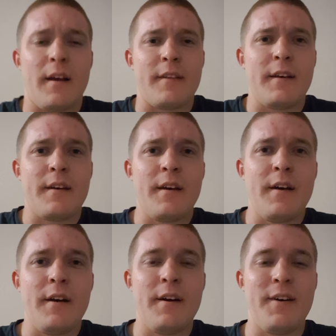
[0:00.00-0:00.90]
think
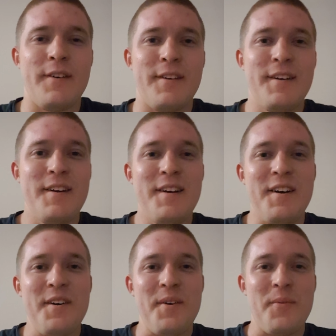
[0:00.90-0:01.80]

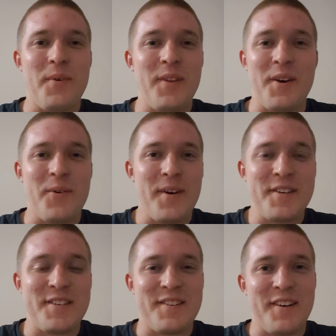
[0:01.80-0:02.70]
one of the
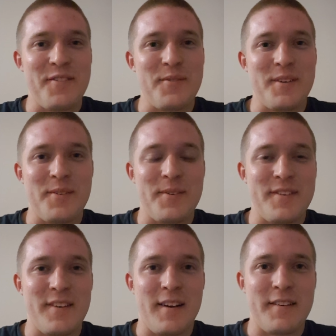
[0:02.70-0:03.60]
questions everyone
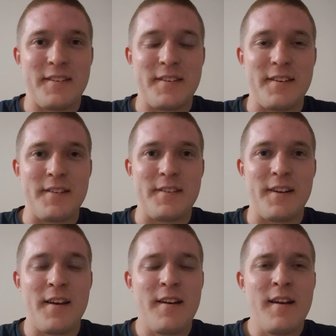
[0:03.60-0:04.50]
always asks is
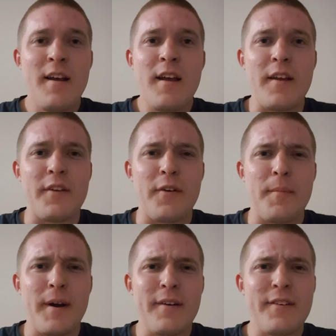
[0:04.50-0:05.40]
there
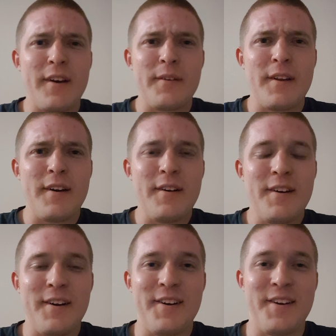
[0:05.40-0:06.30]
bears out there?
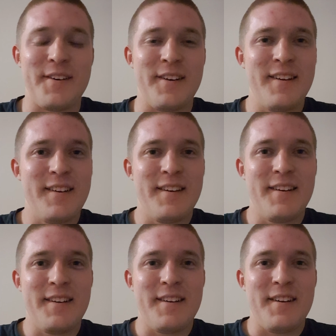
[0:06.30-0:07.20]

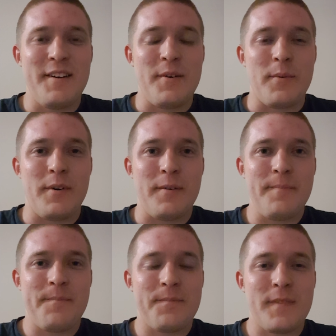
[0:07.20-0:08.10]
Well,
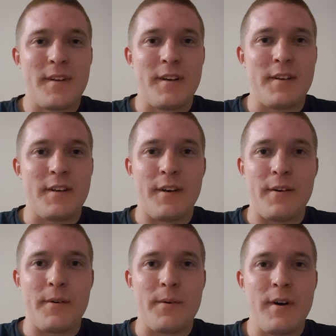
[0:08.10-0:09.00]
you
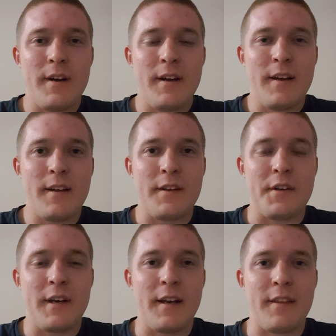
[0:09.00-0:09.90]
know,
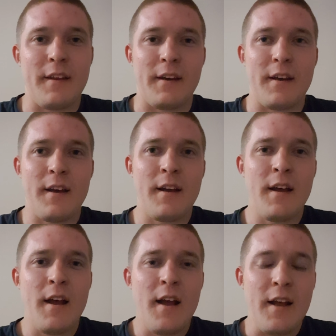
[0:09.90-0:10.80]
you got to think
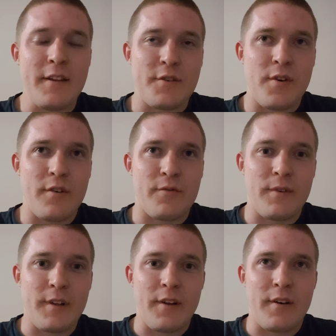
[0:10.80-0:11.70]
the trail's
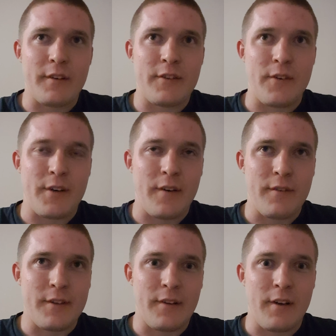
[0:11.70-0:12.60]
really long, so it
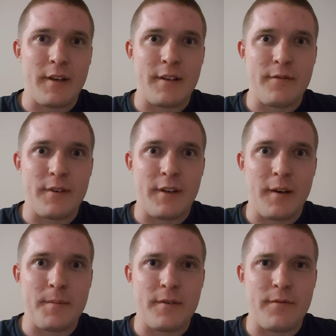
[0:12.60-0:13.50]
covers a lot of different
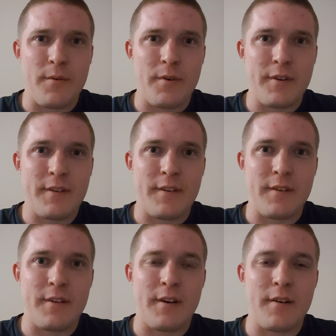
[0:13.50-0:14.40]
types of forests and
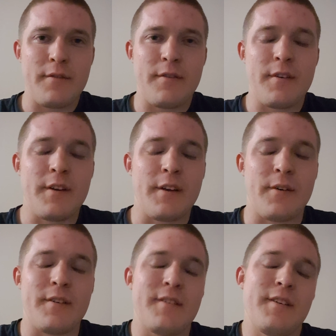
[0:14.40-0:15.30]
stuff. Or,